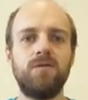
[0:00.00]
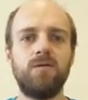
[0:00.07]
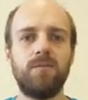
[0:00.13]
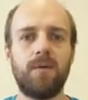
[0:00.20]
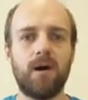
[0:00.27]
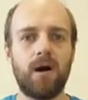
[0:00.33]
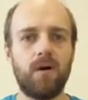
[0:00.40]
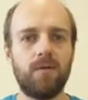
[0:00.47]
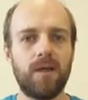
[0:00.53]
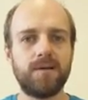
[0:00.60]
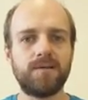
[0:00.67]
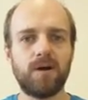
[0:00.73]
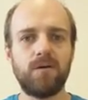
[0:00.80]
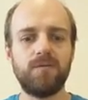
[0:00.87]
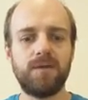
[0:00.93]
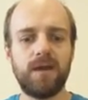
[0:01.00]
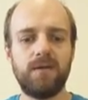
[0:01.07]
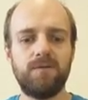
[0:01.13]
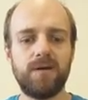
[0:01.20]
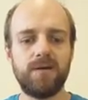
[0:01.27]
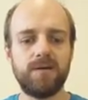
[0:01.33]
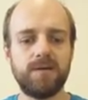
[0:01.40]
Talk about how that's how
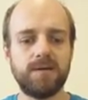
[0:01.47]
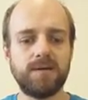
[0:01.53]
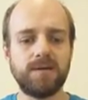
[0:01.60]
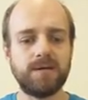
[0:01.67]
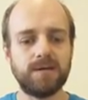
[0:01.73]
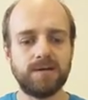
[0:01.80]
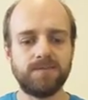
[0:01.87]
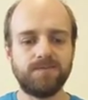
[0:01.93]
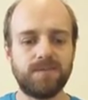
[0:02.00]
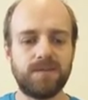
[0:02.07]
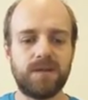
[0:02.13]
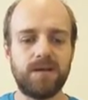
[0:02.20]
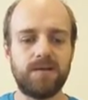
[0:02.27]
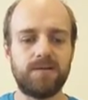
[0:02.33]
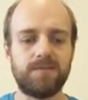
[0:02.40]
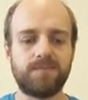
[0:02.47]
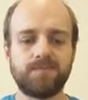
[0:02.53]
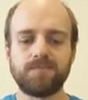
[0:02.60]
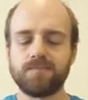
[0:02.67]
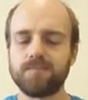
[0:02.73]
David did.